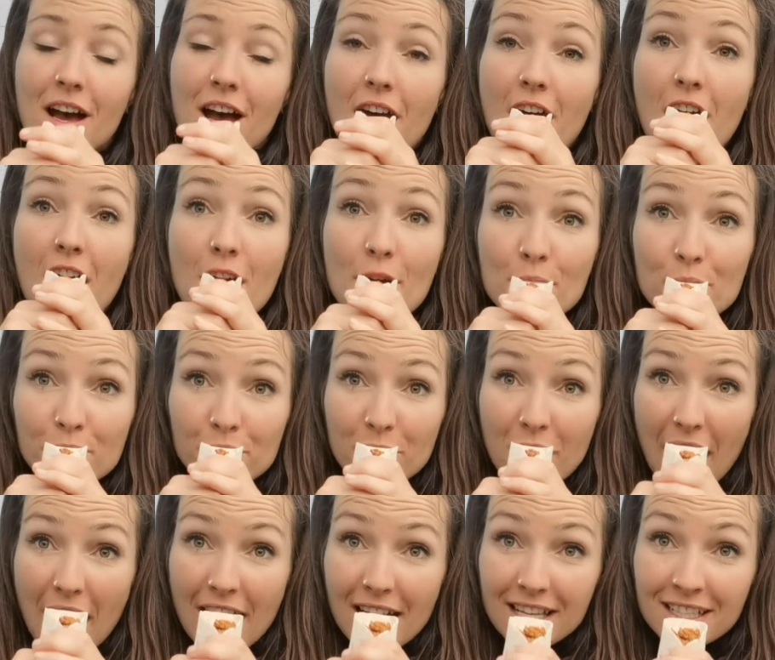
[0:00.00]

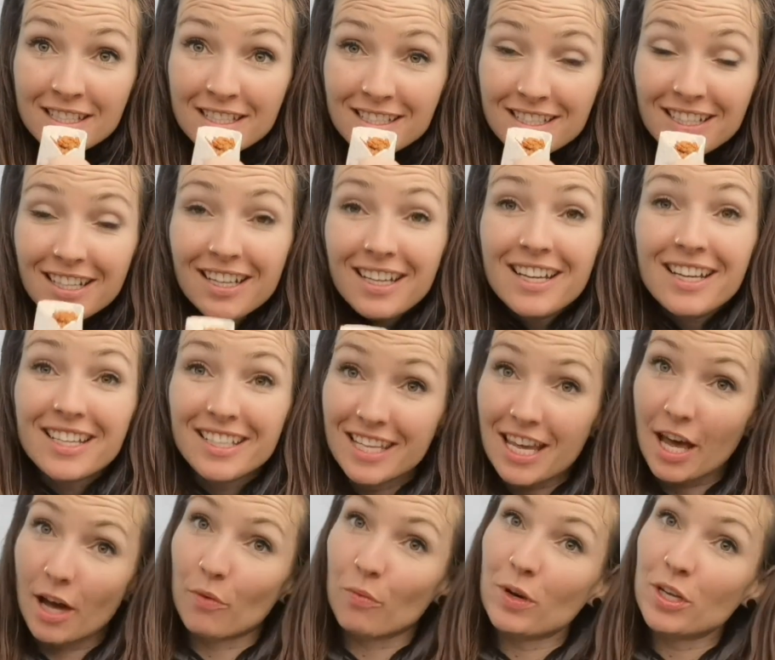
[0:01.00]
and
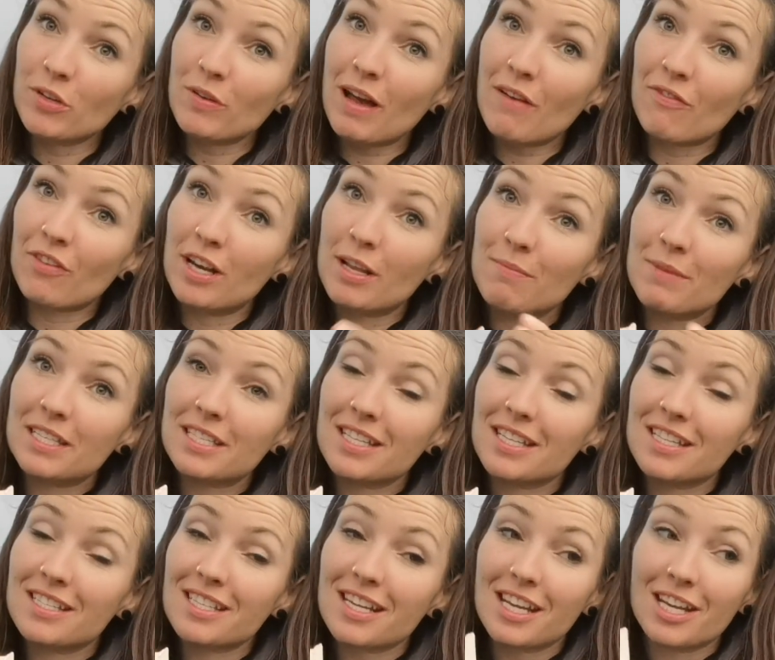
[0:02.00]
yeah, when you have
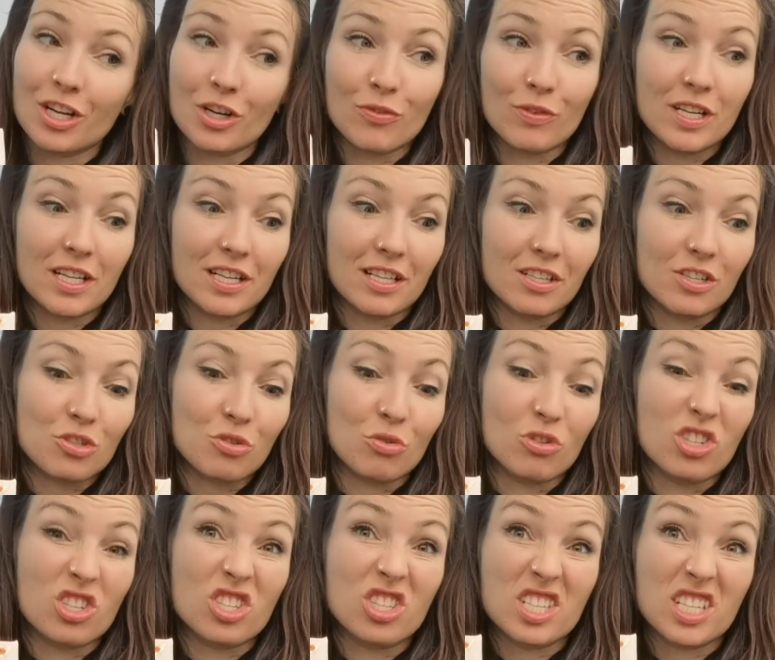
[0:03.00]
limited ingredients or
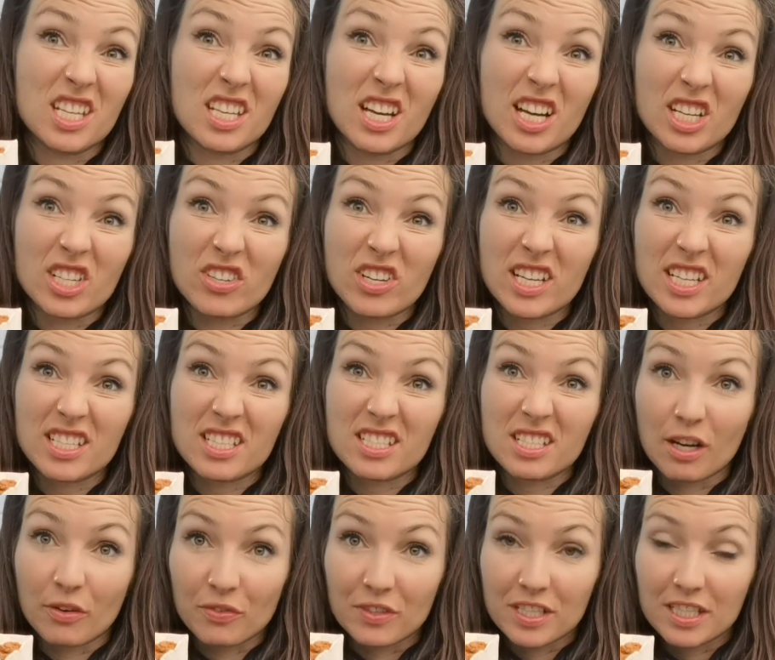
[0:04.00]
just dehydrated
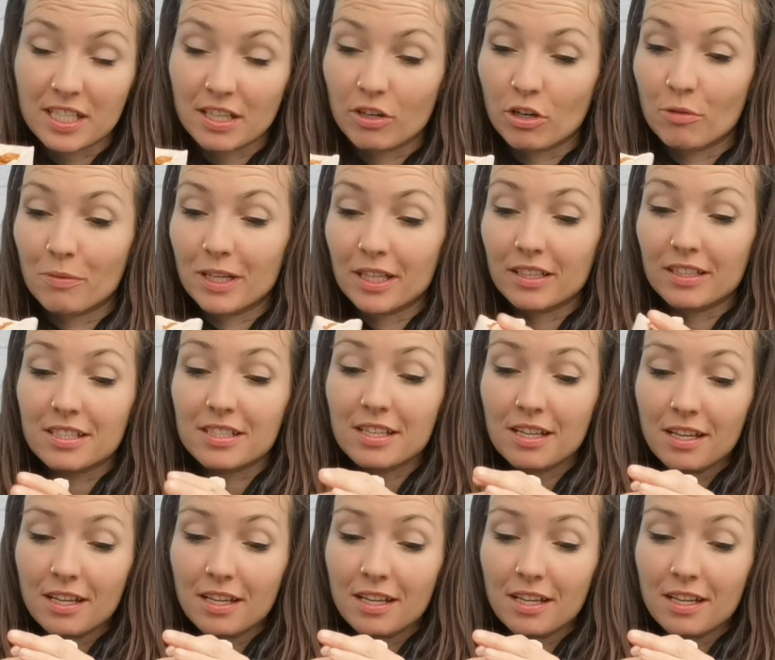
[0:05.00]
stuff and cereal bars,